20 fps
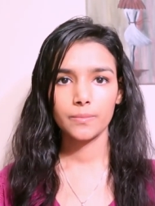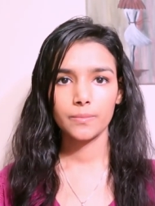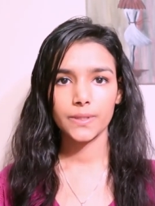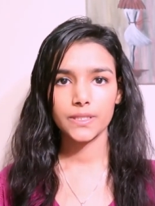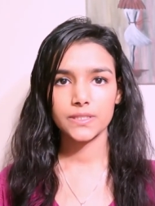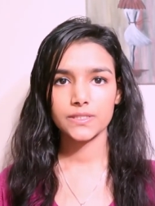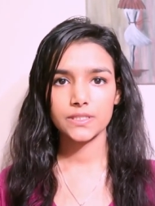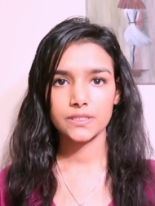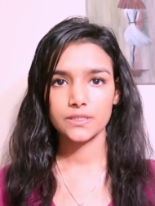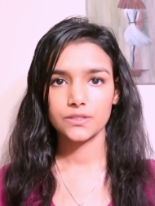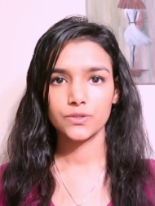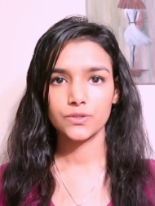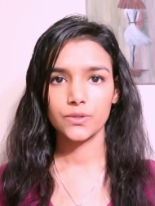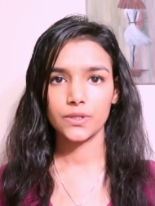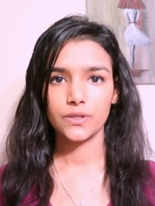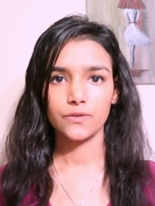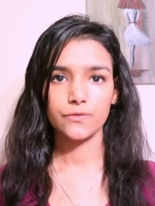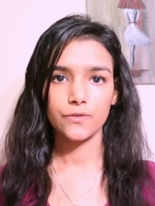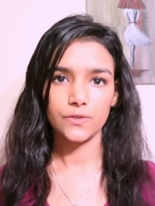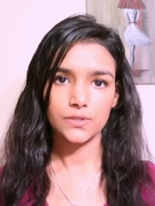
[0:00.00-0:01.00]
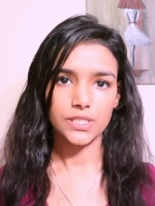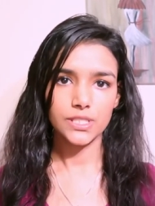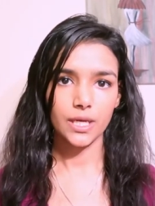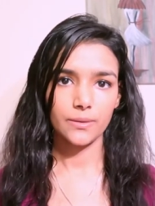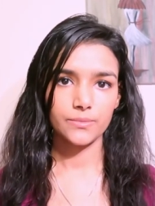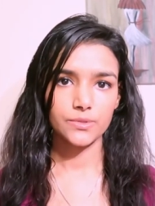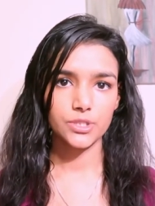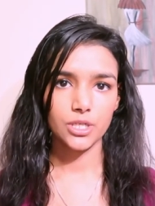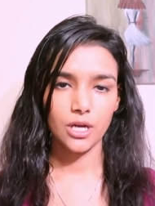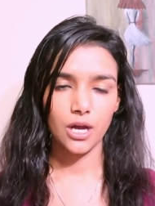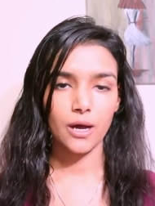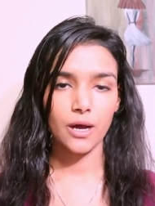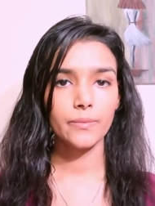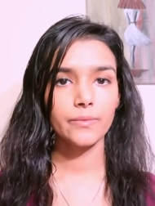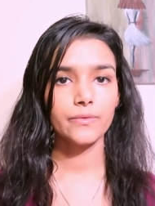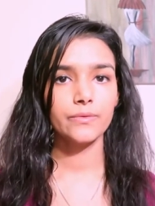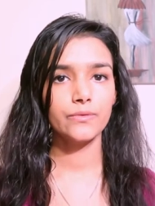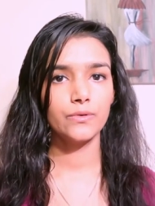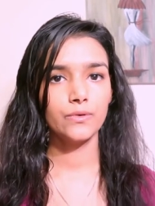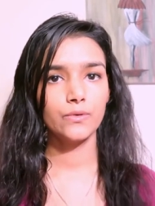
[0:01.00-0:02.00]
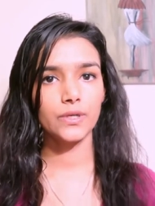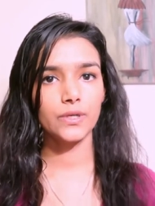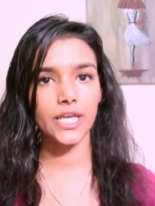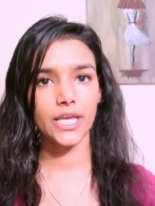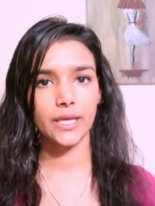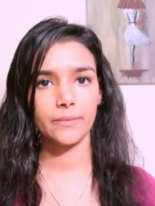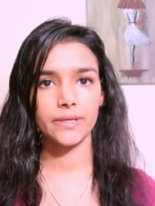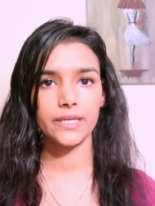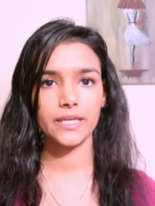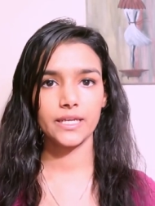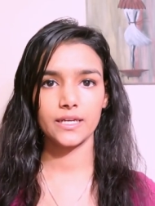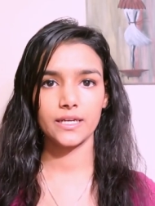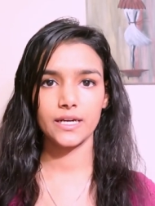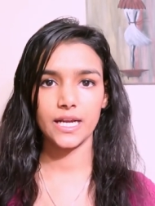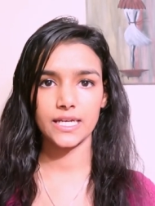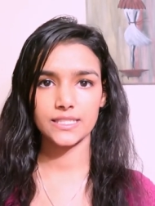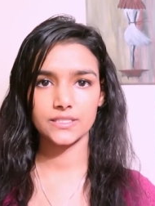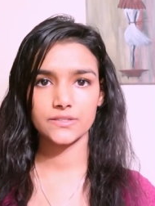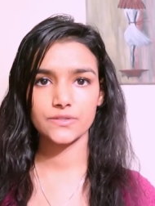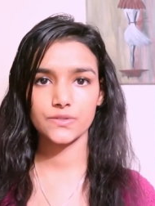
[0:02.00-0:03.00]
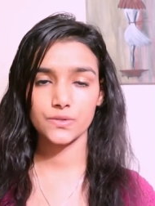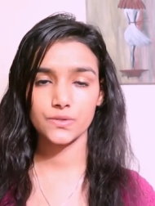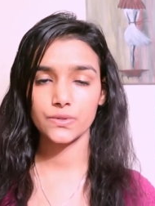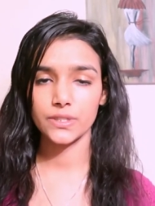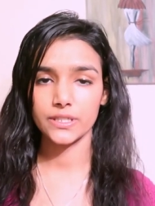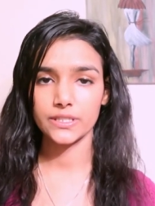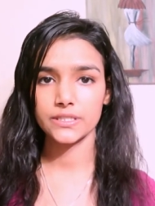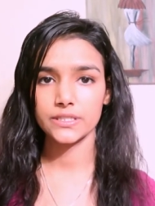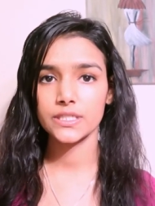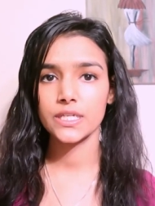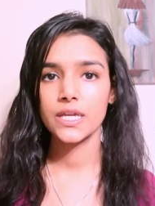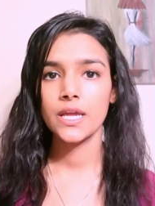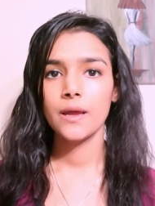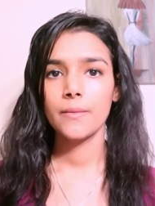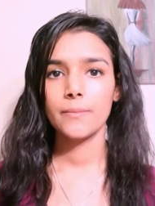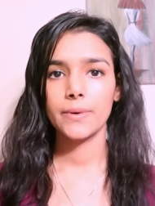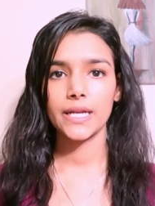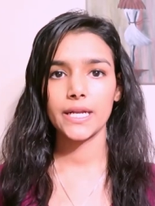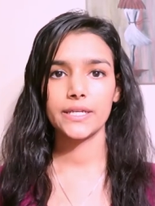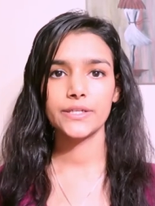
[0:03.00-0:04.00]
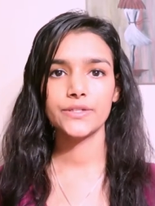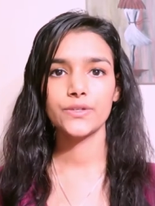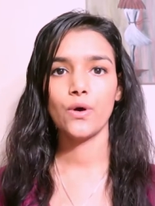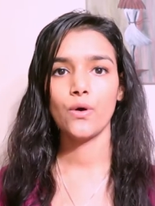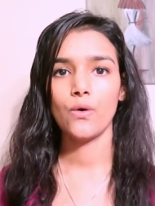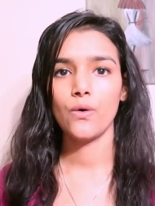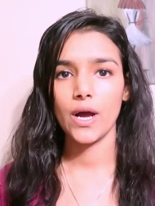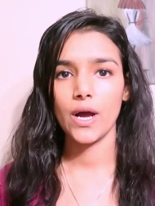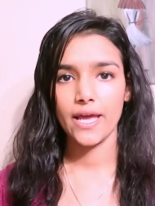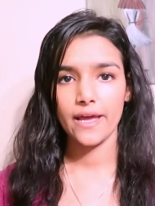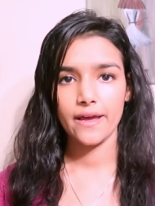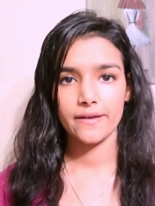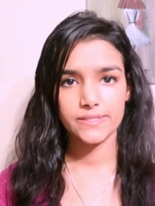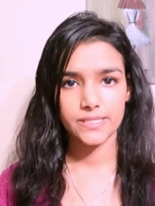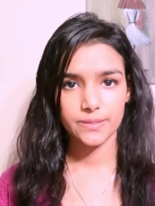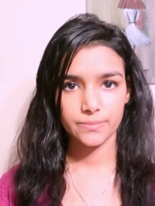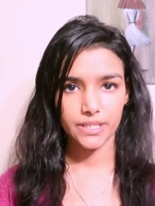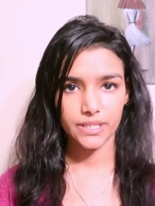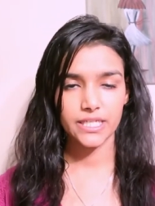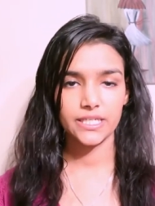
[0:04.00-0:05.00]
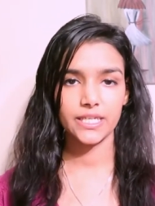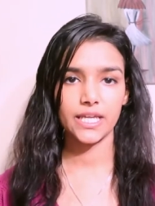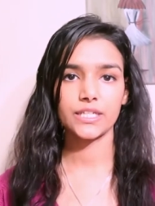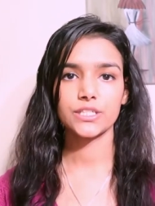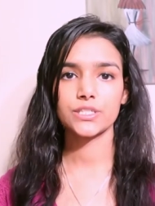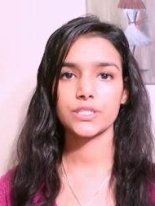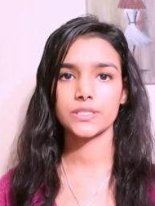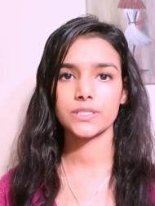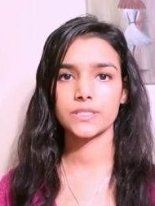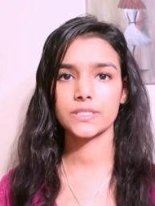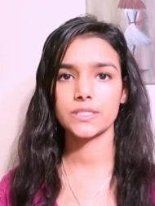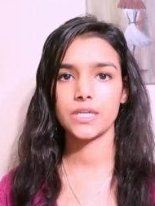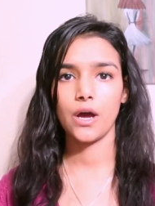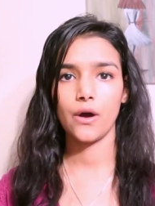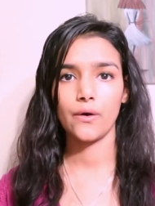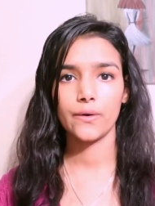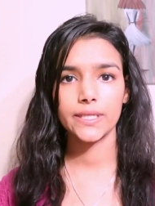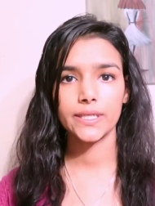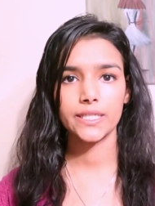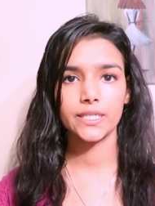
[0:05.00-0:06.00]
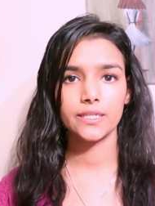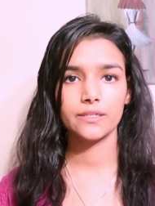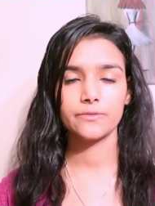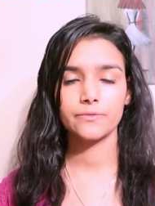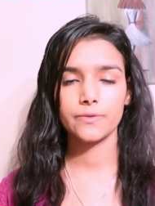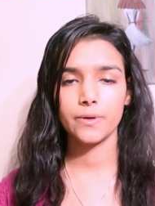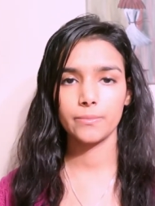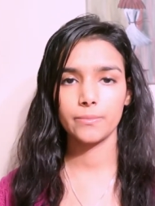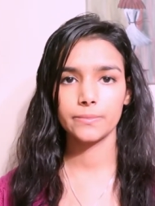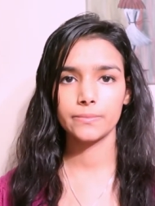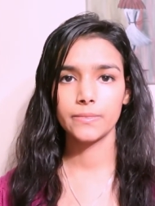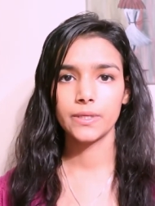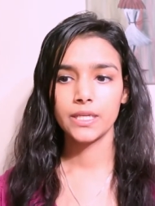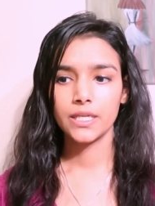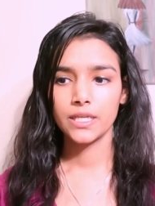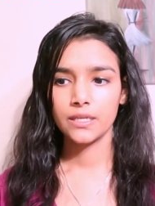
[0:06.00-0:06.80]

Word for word: person doing full-time job who came here as a student but i know i have some connections now here from